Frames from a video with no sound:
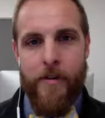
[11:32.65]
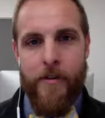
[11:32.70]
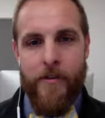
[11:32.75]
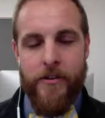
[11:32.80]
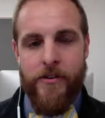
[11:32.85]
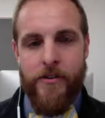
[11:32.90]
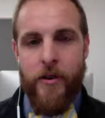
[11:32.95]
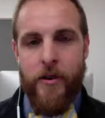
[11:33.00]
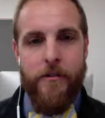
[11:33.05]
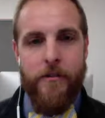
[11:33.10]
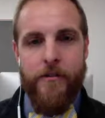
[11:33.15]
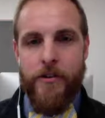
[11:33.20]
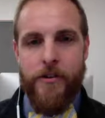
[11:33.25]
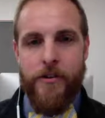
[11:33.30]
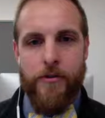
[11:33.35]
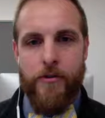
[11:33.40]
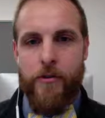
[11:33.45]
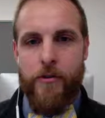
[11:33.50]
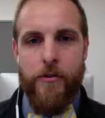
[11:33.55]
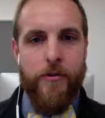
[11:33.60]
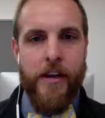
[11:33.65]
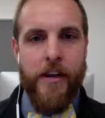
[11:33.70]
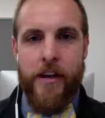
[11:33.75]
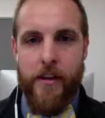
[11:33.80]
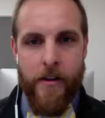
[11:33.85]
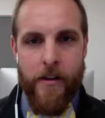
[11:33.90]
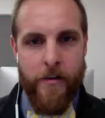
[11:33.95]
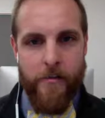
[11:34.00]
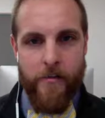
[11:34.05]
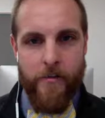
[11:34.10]
There's no official
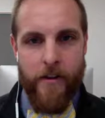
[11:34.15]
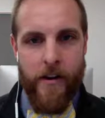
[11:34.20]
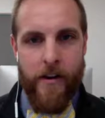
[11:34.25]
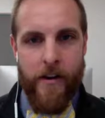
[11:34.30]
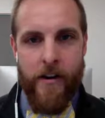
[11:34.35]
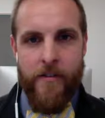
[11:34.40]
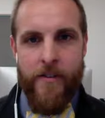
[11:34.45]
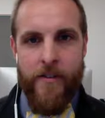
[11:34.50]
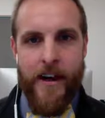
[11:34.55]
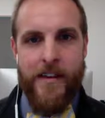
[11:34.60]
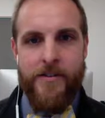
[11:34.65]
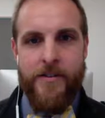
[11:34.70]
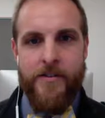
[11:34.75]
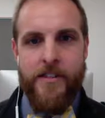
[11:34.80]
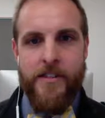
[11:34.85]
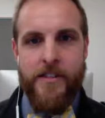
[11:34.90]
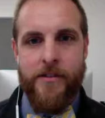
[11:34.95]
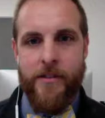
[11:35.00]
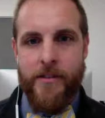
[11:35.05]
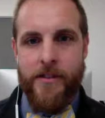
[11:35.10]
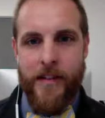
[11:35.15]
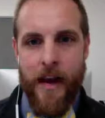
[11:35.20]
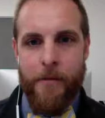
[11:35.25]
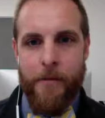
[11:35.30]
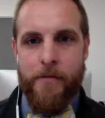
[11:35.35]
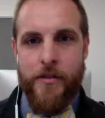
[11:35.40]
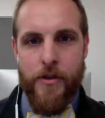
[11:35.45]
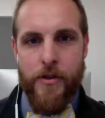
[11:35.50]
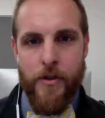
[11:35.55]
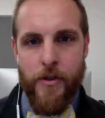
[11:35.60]
curriculum for our advisory, so it's up
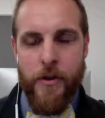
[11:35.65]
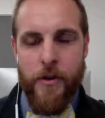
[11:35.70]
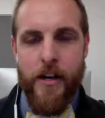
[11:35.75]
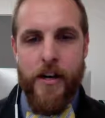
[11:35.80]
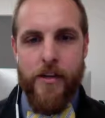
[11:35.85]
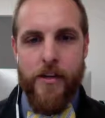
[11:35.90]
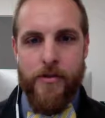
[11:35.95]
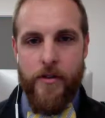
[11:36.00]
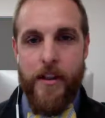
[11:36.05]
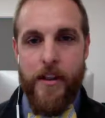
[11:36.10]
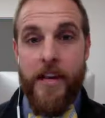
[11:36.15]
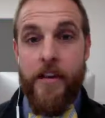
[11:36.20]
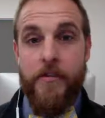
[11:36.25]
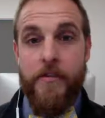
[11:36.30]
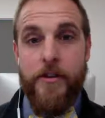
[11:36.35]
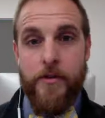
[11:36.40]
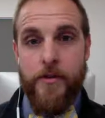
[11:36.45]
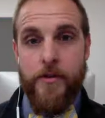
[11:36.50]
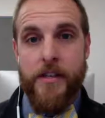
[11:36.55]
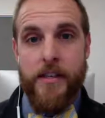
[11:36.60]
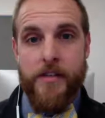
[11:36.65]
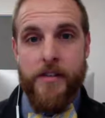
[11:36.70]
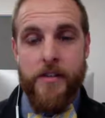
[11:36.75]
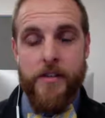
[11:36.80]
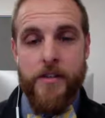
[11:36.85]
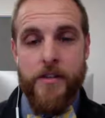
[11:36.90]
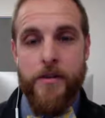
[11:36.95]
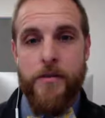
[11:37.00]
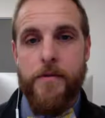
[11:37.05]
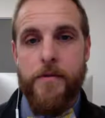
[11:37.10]
to sort of the individual needs of the
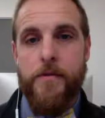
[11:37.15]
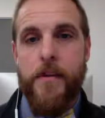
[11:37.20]
student.